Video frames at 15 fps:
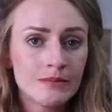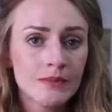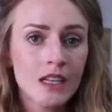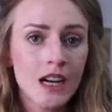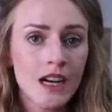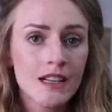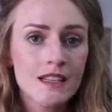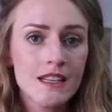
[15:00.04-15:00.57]

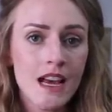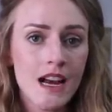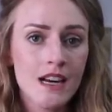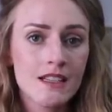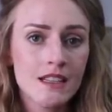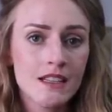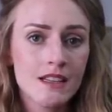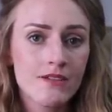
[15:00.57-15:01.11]

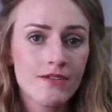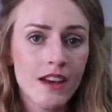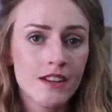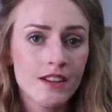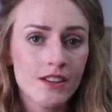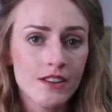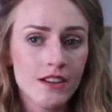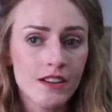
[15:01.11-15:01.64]
contacted a
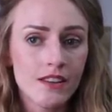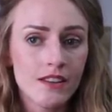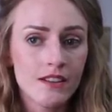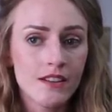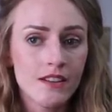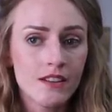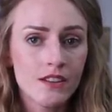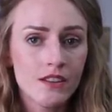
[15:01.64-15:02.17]
vendor in